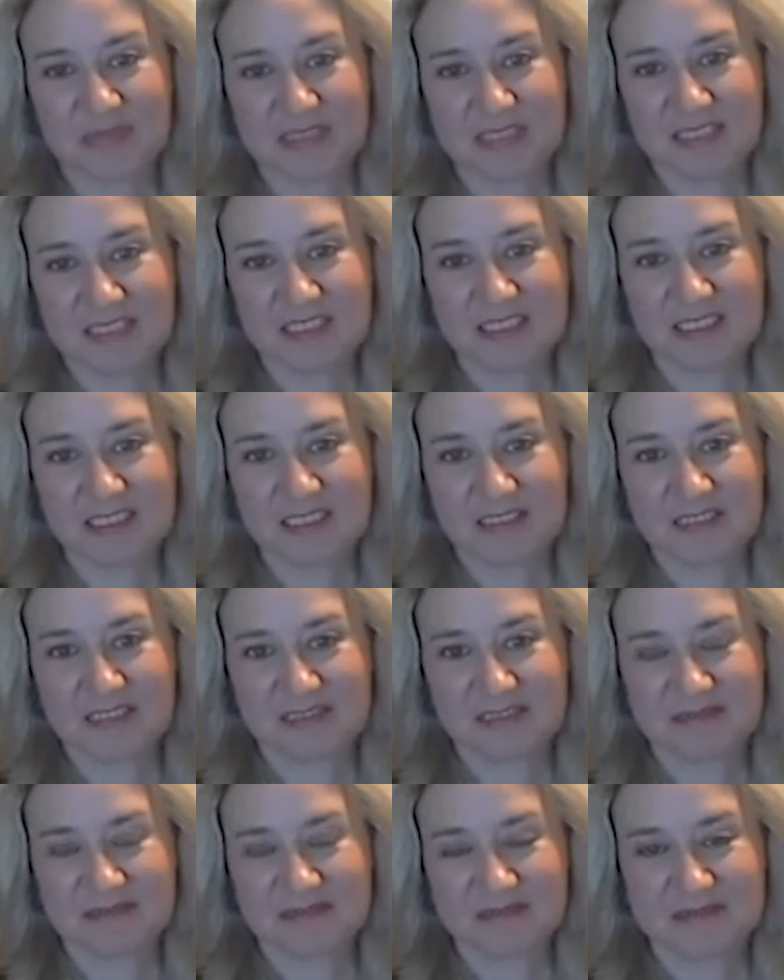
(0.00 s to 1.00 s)

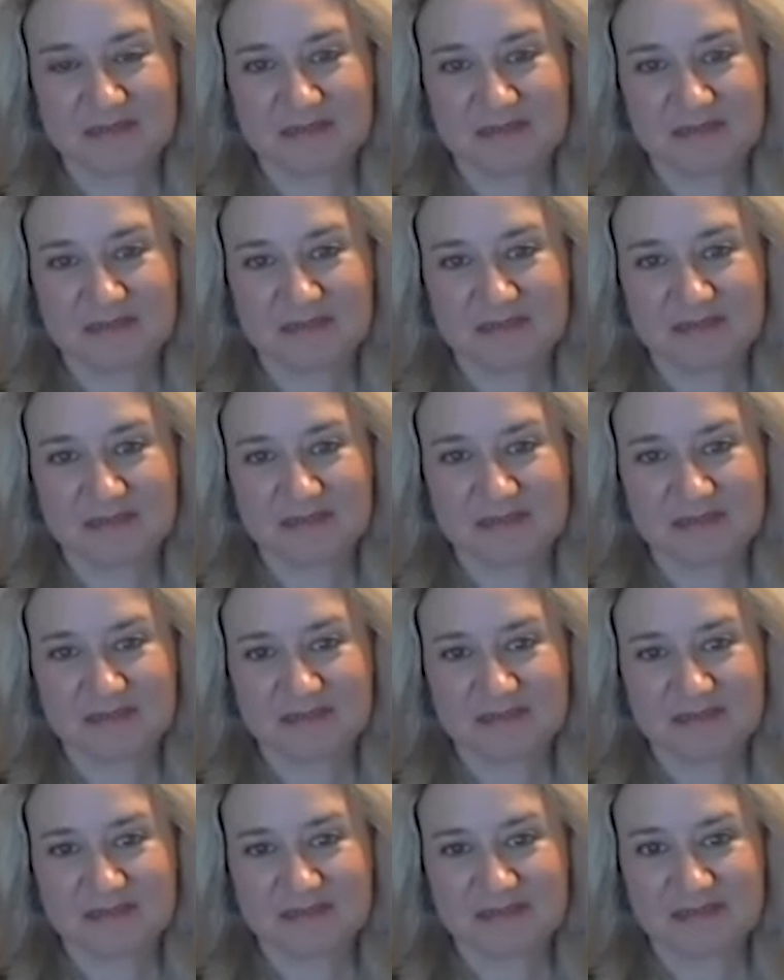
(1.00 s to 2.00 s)

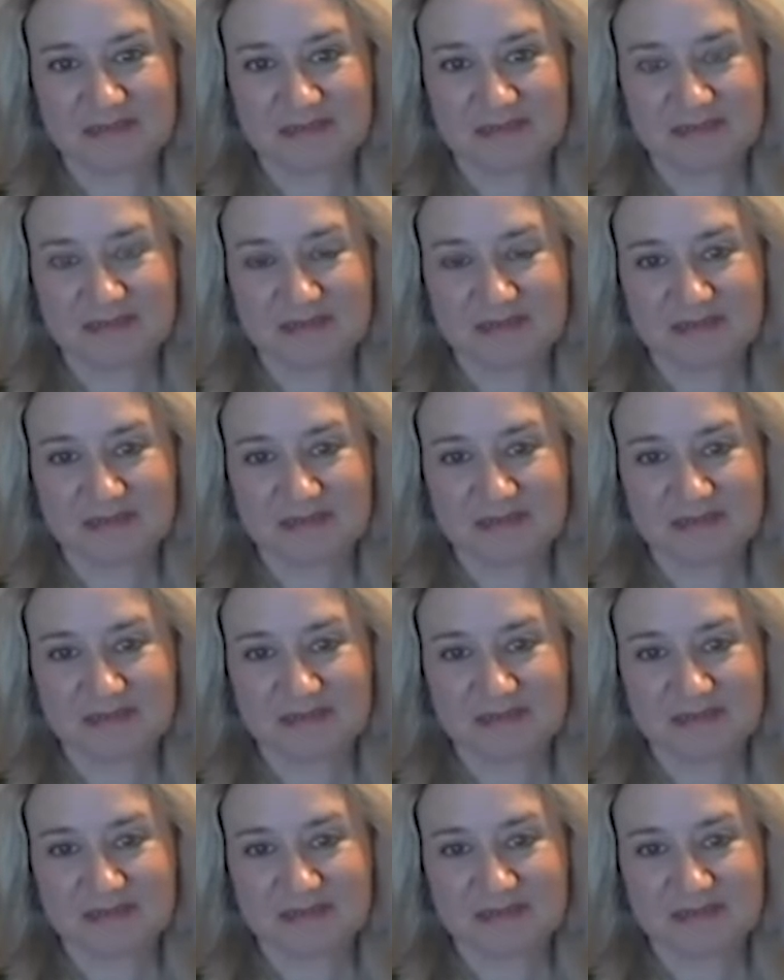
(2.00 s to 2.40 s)
(not speaking)